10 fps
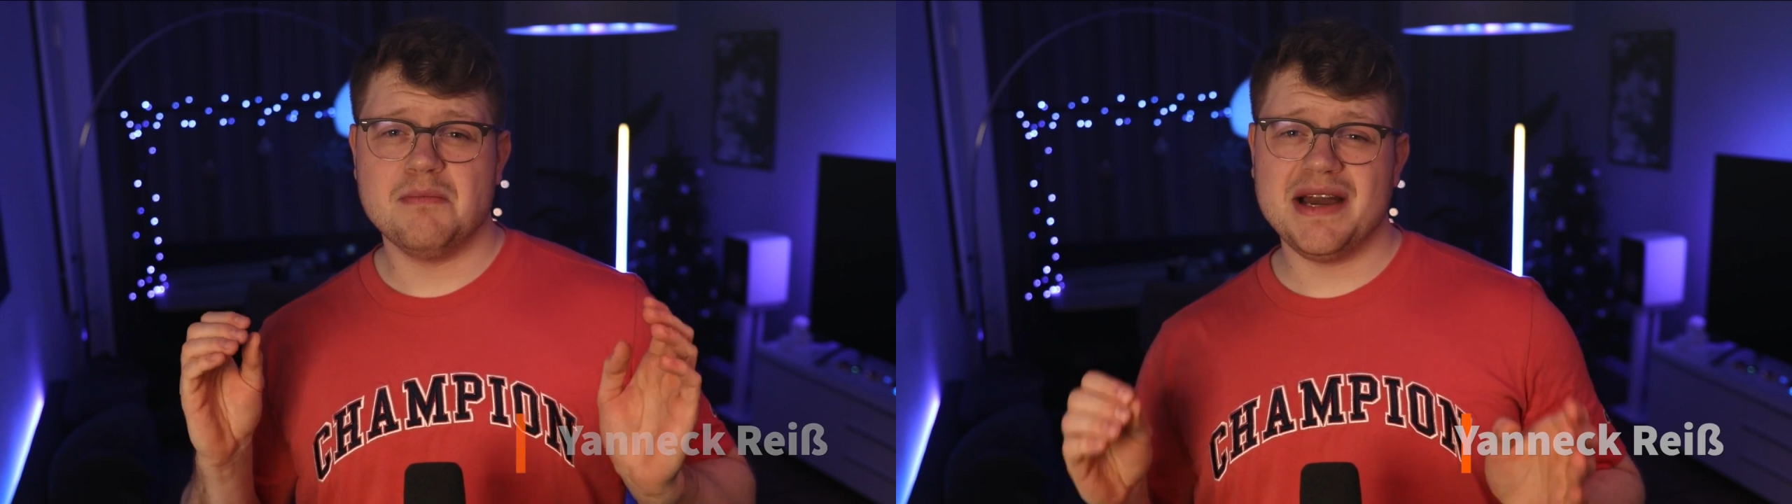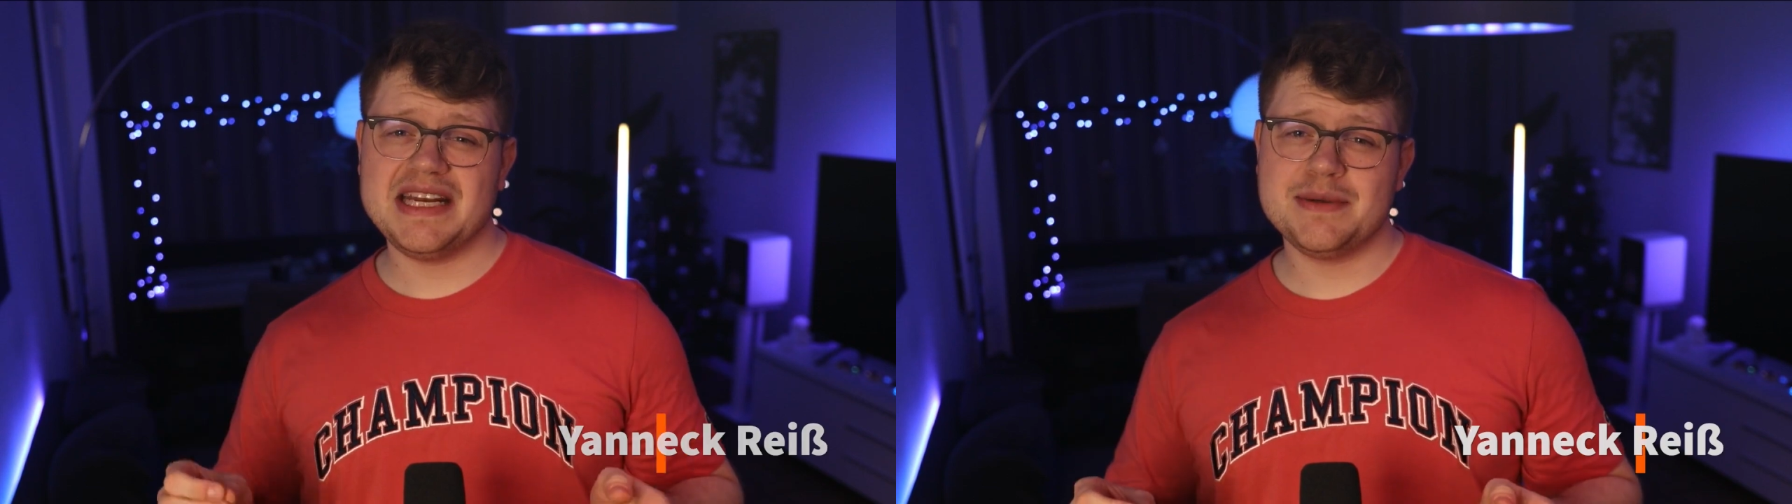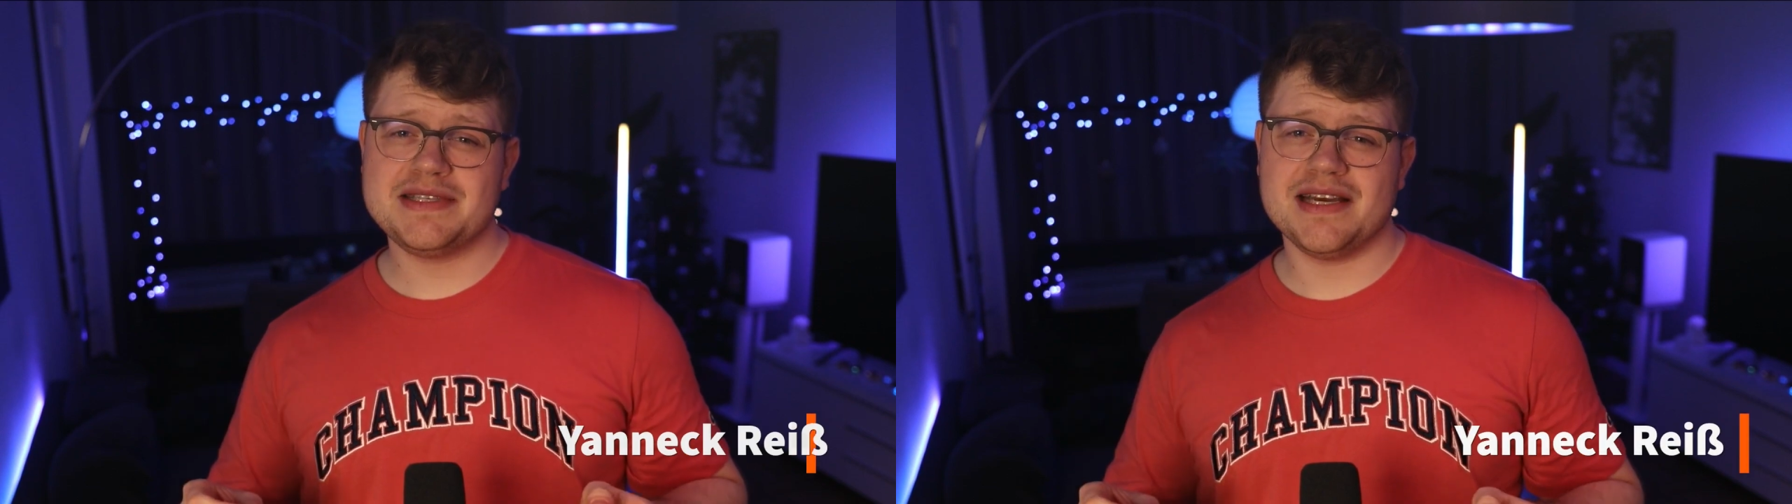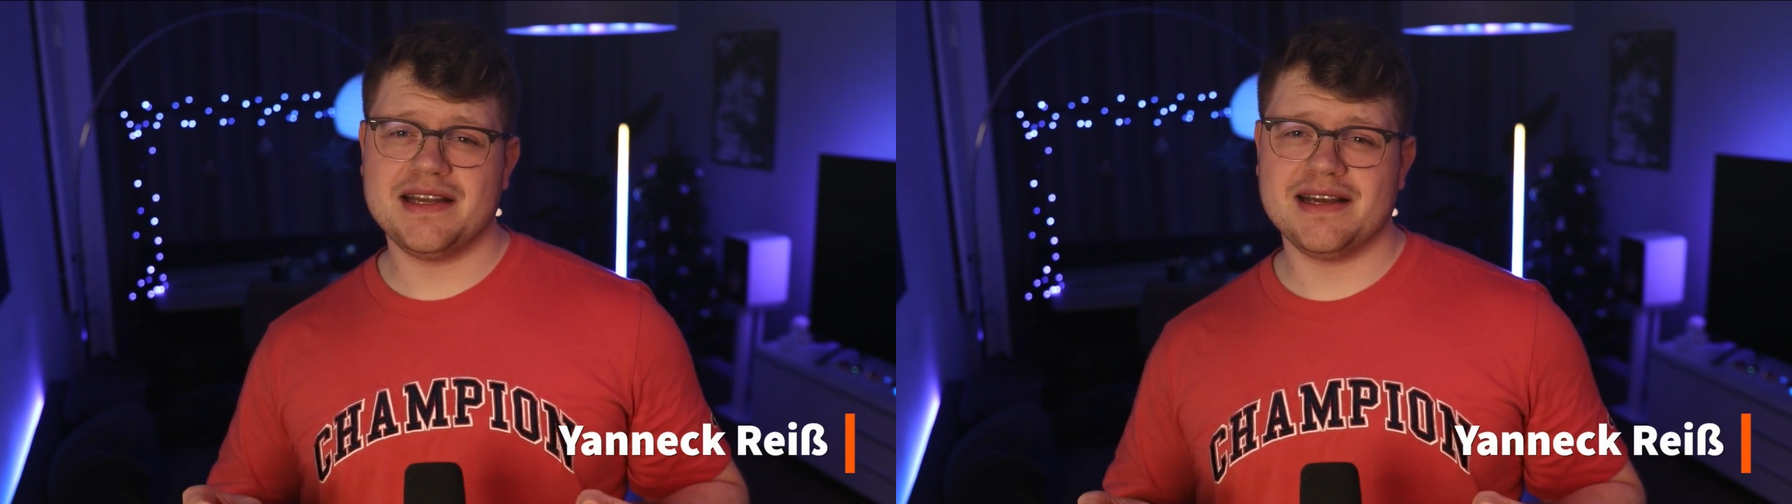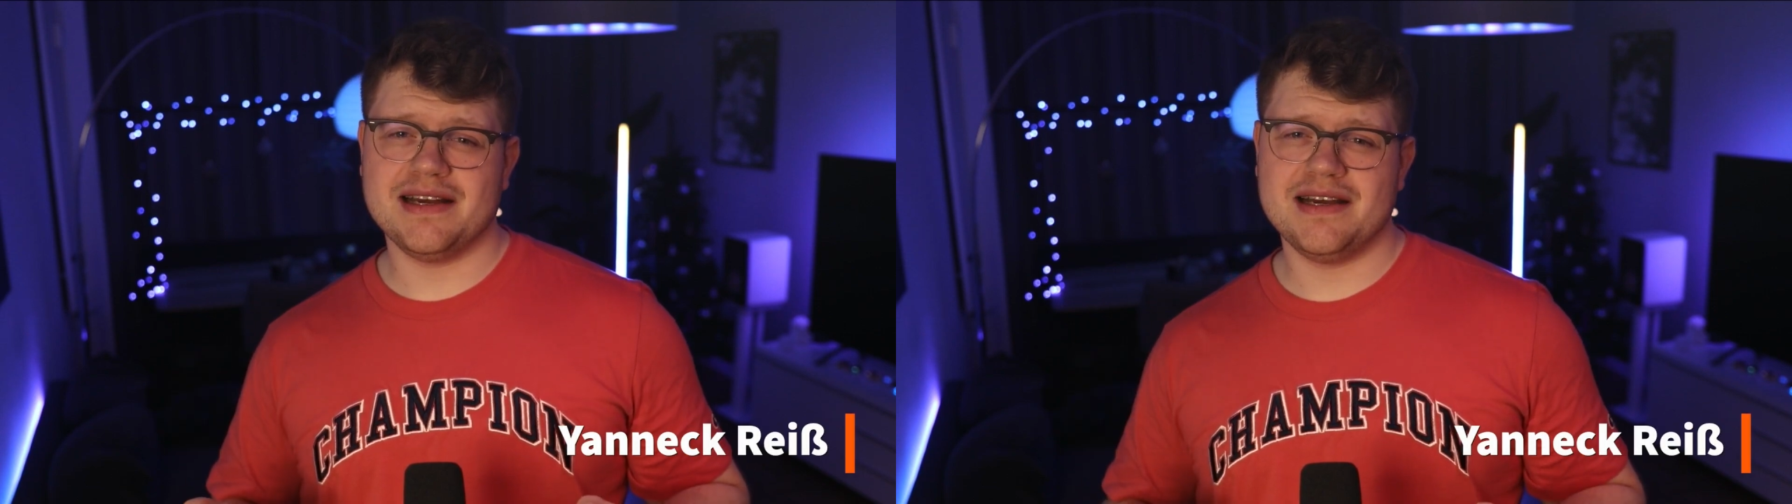my name is
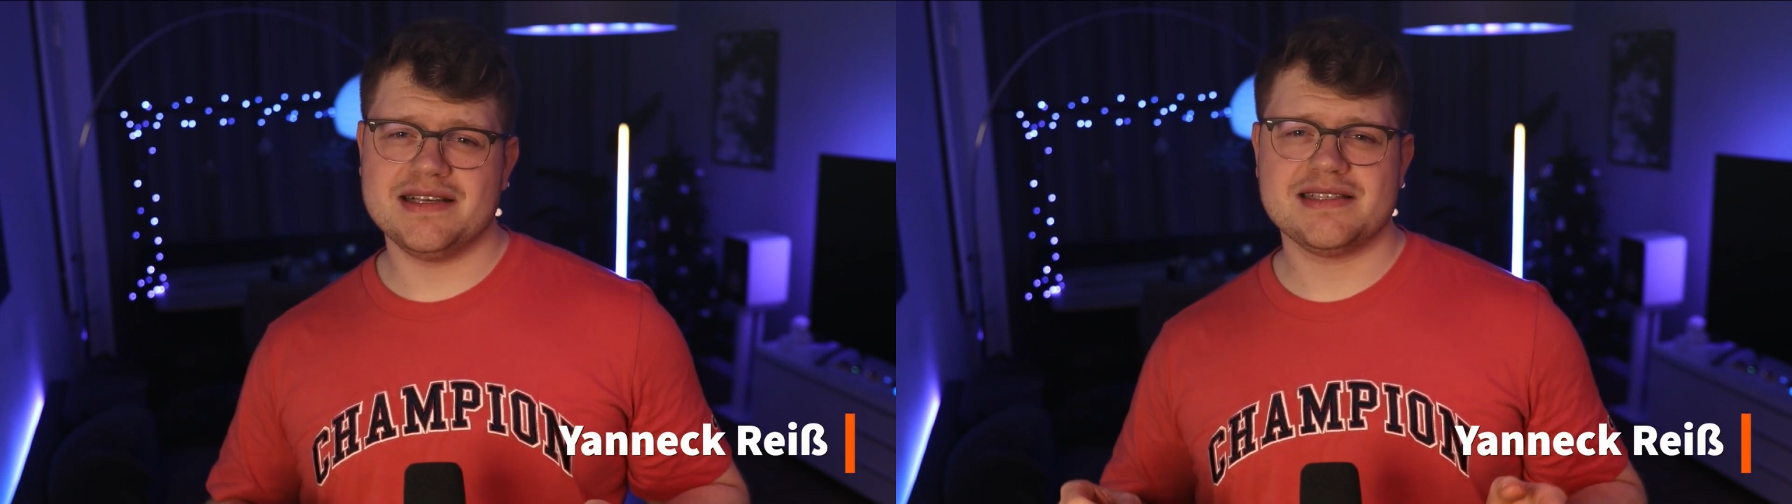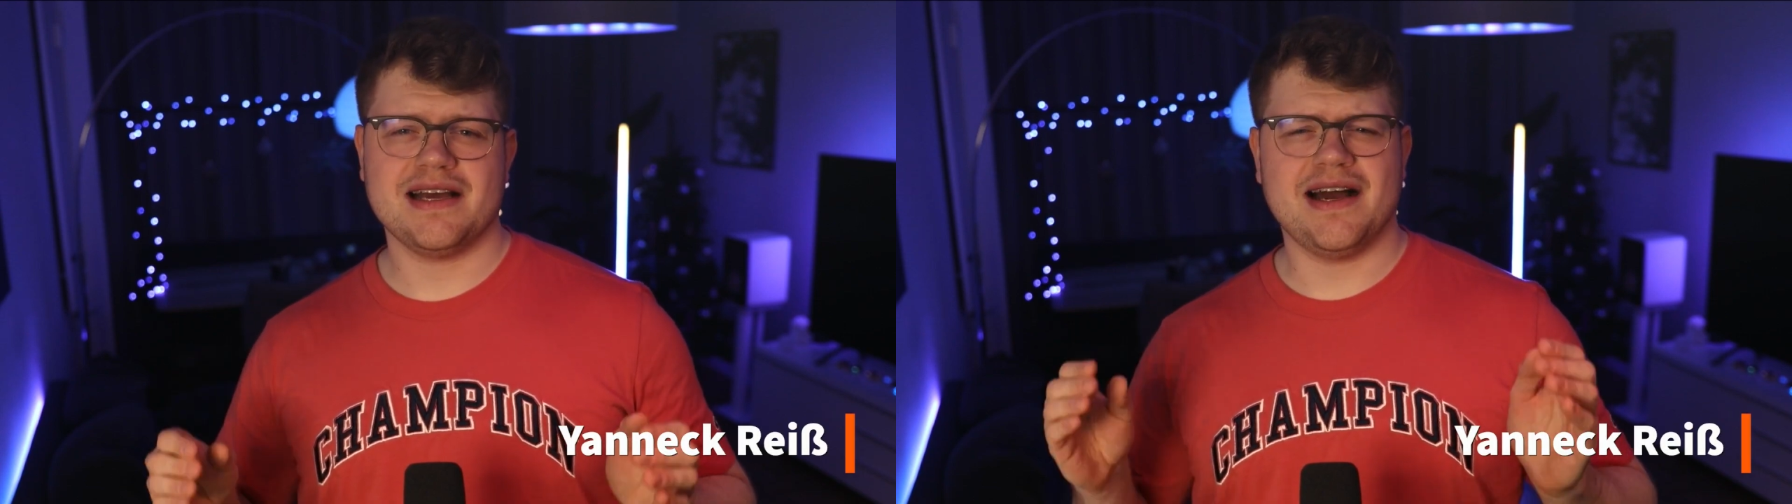Yannick Reis,